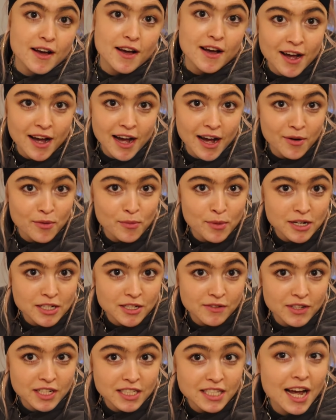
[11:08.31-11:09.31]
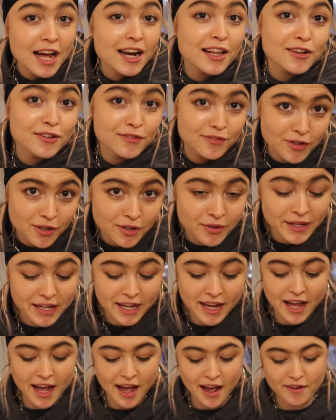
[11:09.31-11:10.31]
how much of an Italian
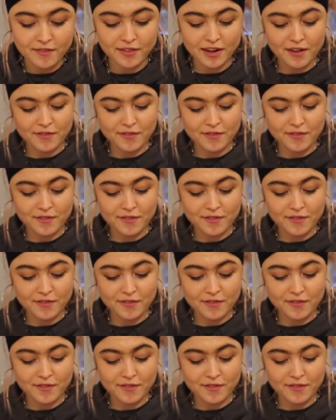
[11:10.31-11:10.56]
following I have.